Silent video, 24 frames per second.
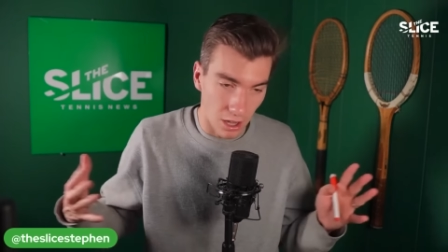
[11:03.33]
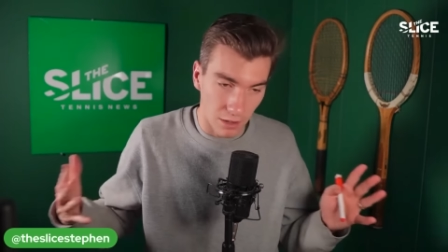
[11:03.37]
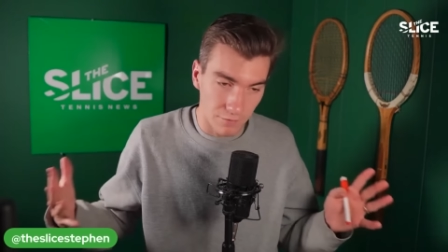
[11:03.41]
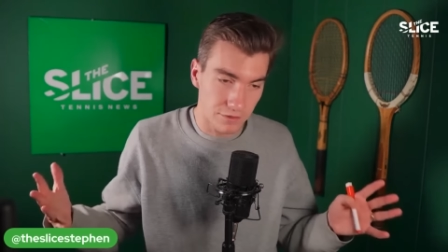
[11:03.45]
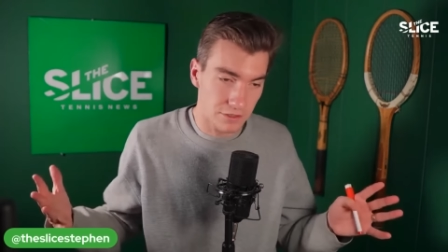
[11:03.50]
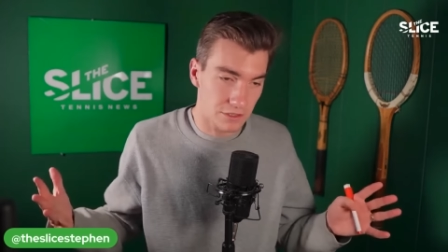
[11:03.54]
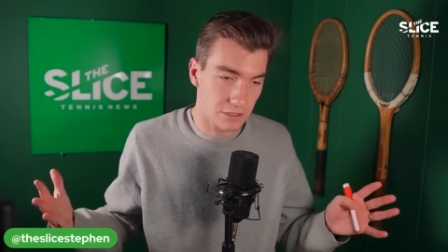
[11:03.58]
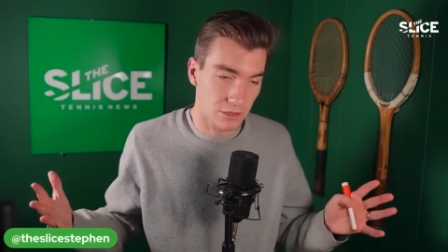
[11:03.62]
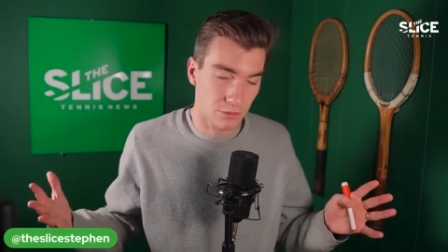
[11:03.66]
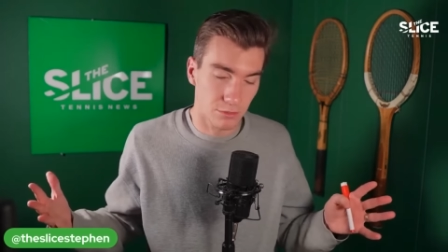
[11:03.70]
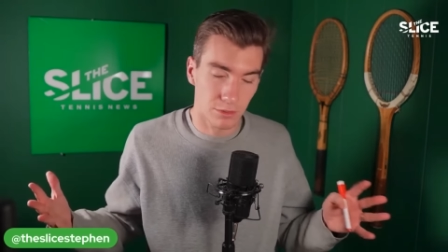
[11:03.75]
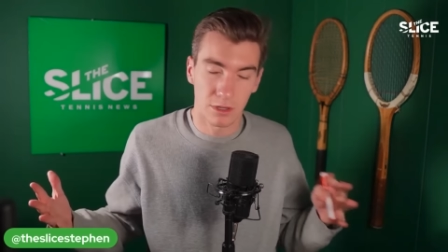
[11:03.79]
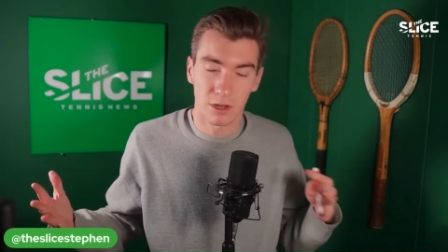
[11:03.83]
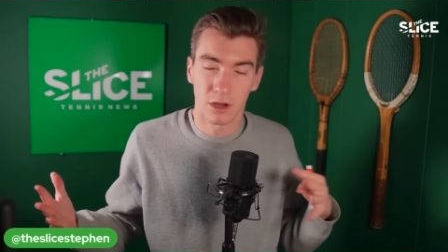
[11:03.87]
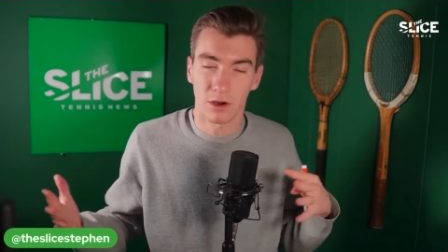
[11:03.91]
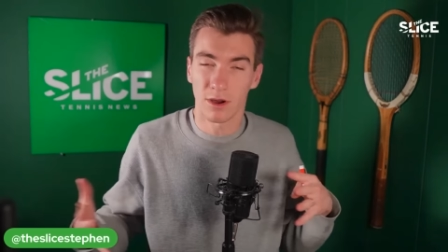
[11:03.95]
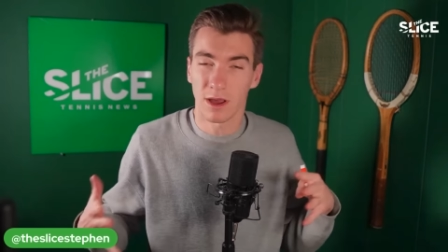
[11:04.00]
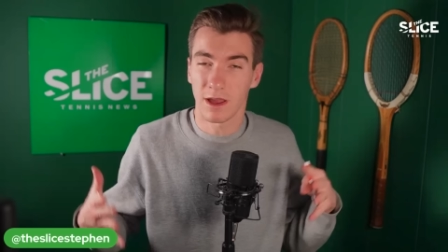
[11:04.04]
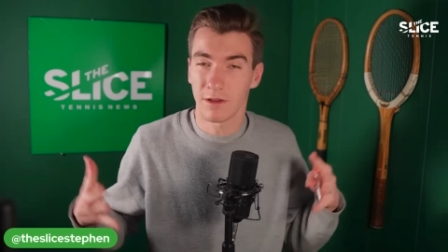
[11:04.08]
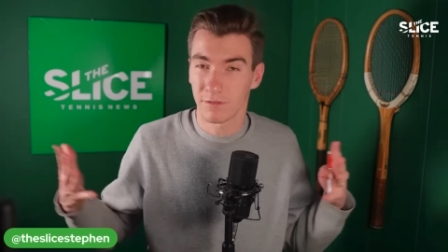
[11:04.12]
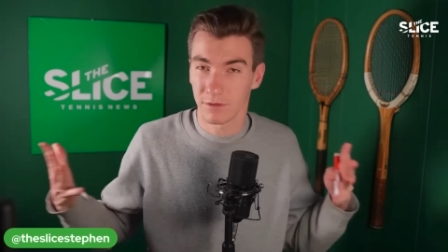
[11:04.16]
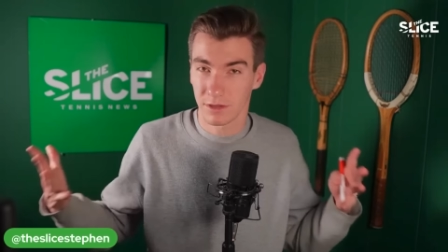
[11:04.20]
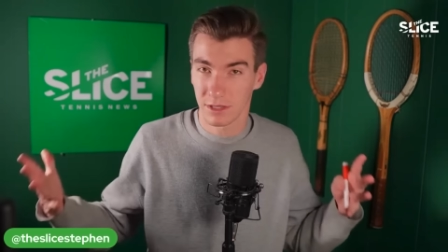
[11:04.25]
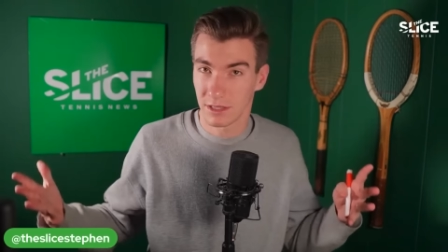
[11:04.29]
obviously, we
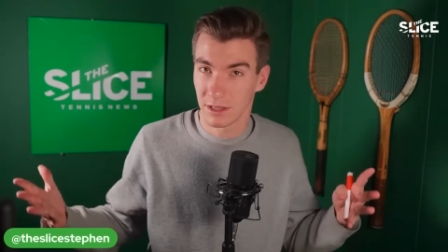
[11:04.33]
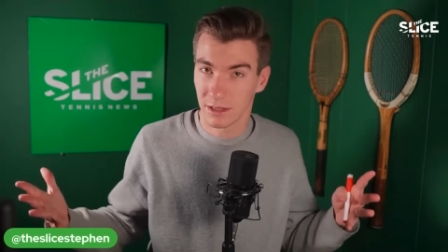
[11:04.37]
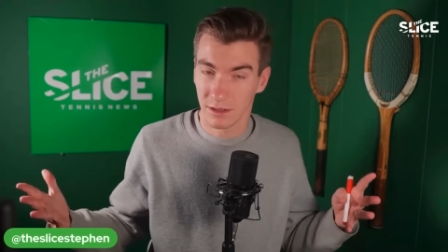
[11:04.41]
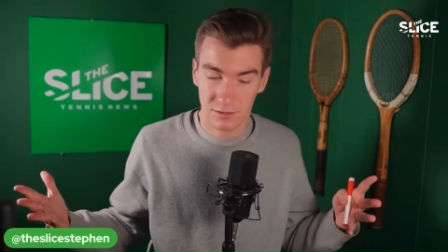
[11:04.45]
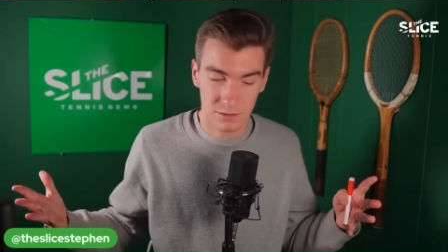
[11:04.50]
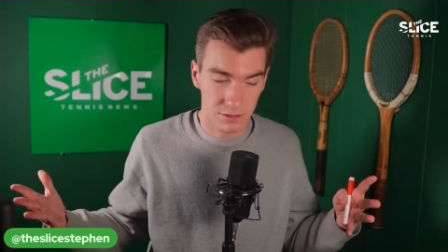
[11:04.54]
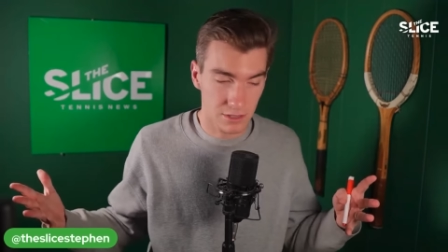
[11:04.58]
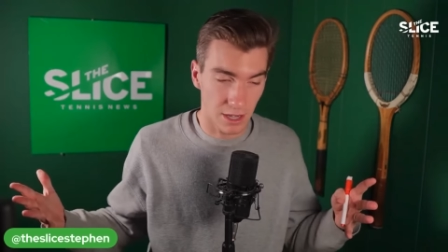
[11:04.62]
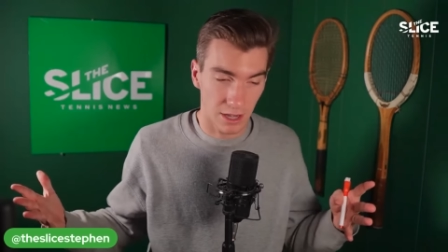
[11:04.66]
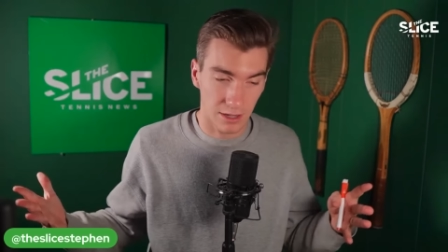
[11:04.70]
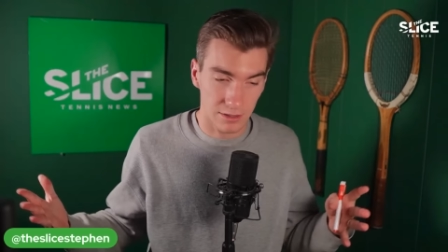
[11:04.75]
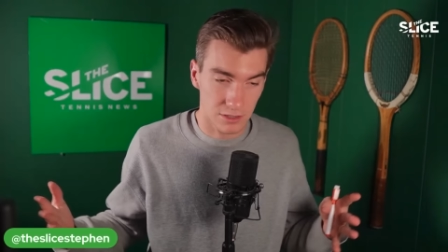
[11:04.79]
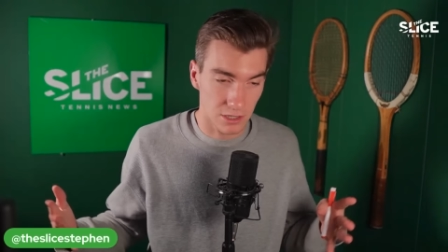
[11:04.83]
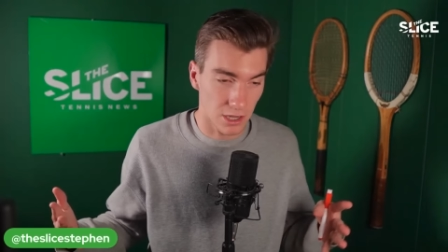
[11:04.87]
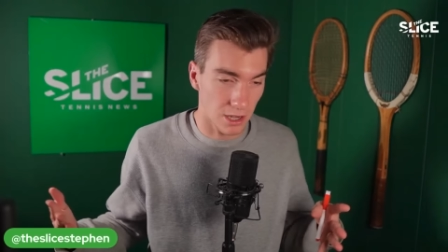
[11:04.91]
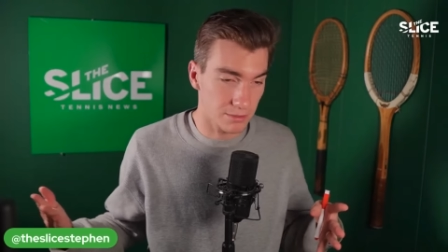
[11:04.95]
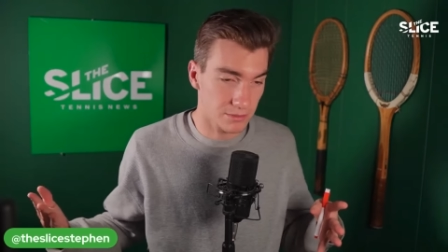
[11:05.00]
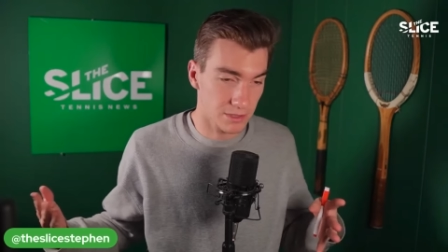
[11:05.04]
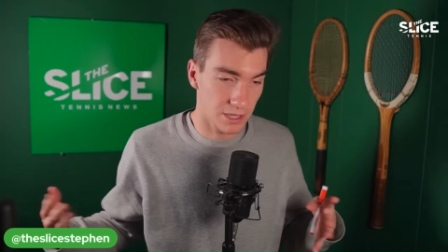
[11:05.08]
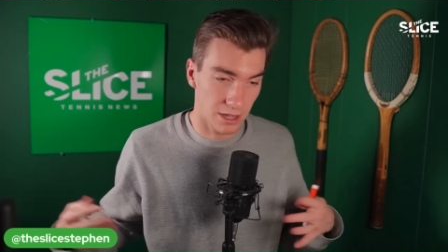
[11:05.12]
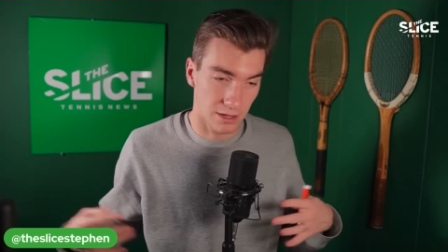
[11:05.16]
know he has got top